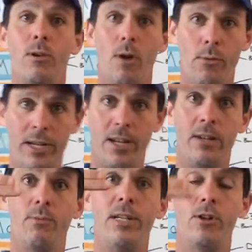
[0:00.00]
week what we did
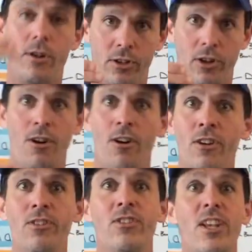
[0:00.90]
is we took
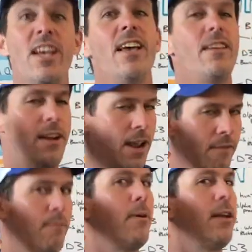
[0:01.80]
turns, and then
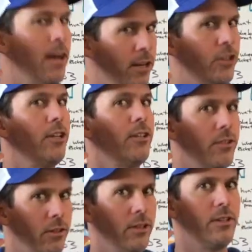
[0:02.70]
everybody had a
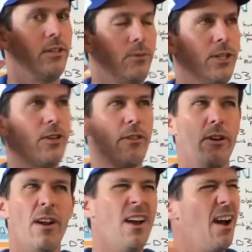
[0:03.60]
chance to listen to each
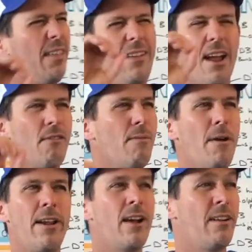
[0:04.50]
other. I think
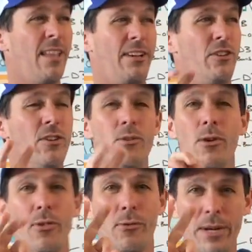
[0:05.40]
everybody got like 2
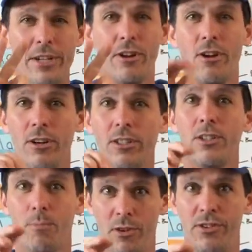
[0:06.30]
or 3 turns
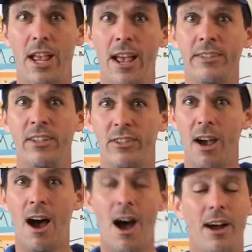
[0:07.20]
to present and
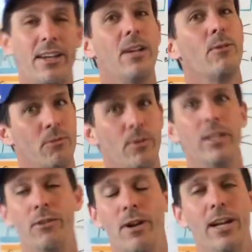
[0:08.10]
talk, and it was
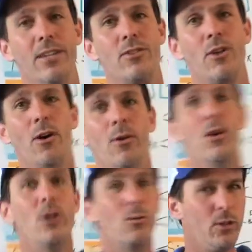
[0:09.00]
really great. So
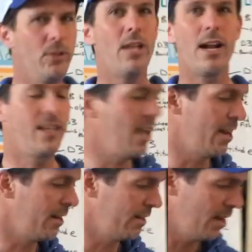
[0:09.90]
we'll do that
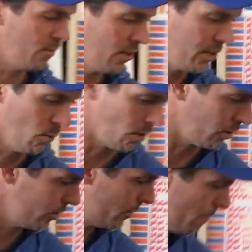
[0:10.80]
again. That really
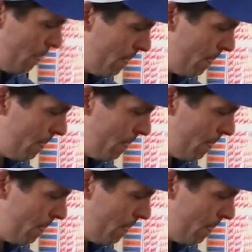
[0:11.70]
worked.